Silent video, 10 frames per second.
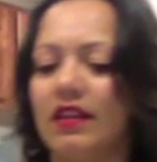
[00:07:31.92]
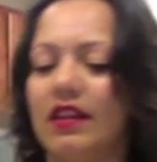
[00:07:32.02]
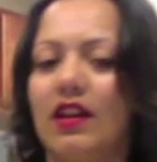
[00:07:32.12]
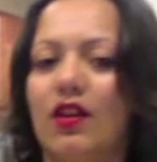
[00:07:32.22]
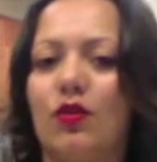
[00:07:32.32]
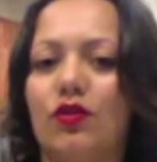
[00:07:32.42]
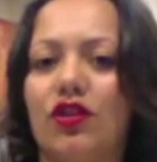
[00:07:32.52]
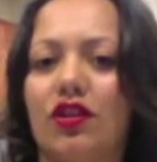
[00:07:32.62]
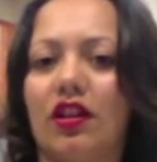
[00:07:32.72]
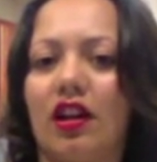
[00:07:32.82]
There goes
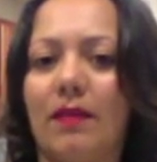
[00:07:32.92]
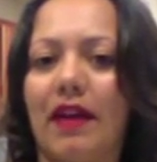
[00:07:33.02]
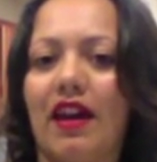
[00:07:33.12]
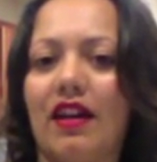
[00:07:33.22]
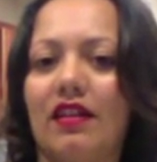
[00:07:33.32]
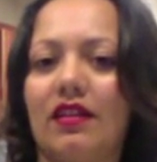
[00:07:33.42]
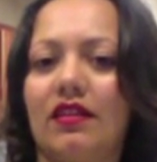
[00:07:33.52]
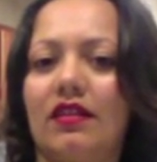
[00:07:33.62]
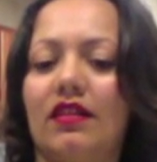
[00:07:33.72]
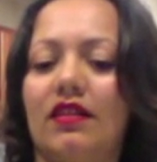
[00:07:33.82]
your cupcake,
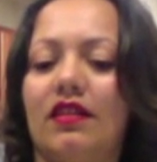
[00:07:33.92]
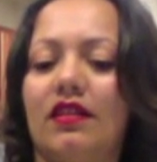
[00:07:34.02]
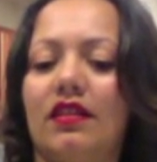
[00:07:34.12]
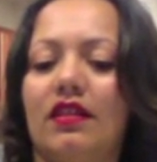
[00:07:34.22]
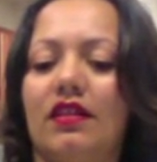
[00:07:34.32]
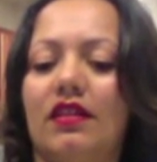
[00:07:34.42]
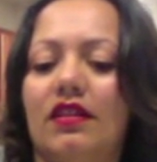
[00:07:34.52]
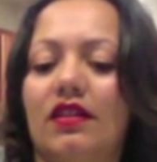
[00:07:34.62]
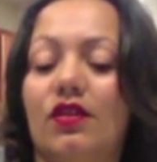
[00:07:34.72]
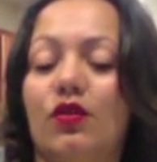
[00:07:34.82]

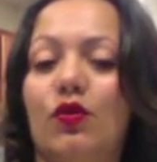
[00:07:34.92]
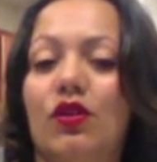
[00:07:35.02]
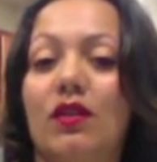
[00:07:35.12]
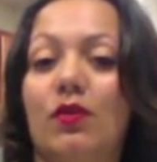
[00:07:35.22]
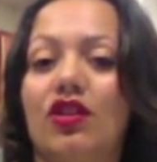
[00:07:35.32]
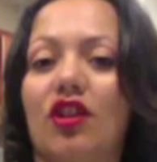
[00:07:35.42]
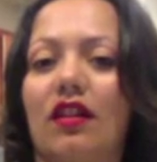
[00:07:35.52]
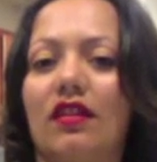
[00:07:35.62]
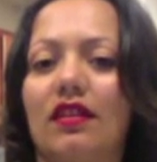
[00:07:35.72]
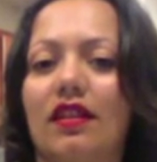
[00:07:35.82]
oozing with
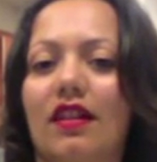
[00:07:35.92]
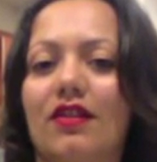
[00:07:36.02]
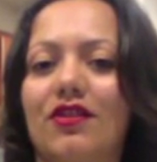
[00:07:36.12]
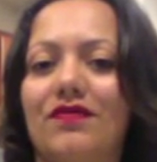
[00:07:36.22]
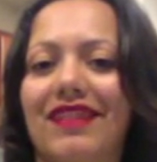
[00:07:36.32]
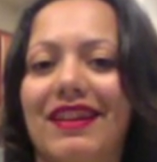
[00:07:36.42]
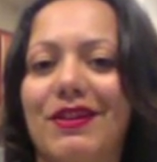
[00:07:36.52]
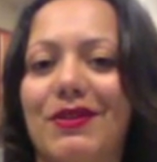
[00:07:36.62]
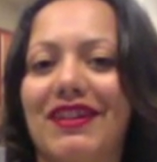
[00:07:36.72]
chocolate ganache. Enjoy.